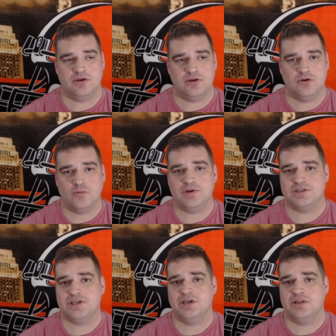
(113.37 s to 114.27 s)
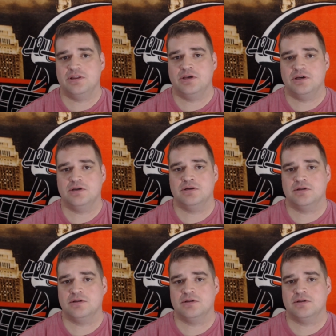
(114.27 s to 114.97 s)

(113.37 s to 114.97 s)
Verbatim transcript: you'll be seeing the